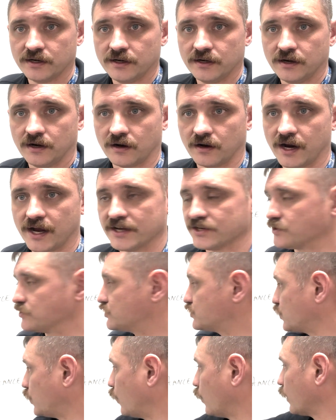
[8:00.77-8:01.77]
All right, so
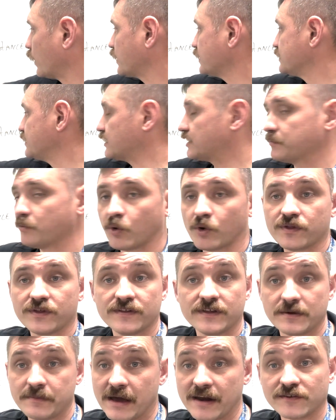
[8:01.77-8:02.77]
torque is nothing more than
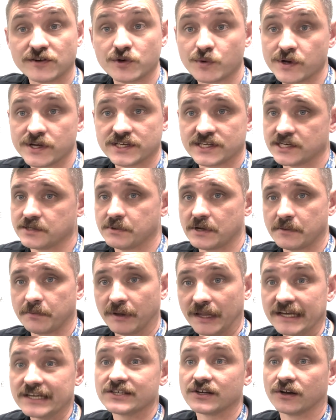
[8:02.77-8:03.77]
the amount of twist that's being
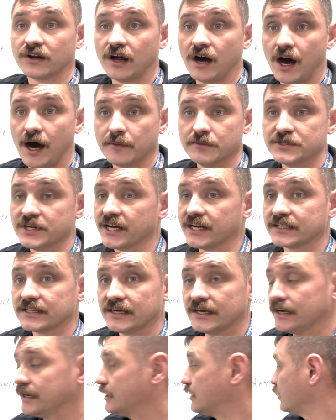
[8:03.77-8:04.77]
placed on an object.
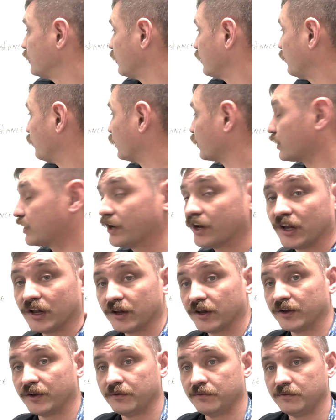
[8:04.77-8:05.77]
We're
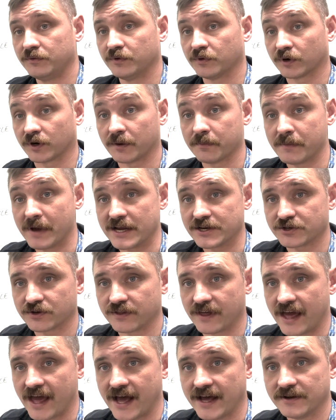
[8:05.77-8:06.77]
going to measure
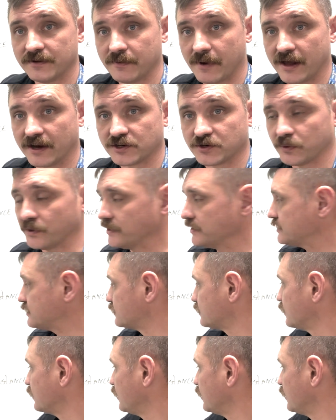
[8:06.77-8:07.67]
that amount of twist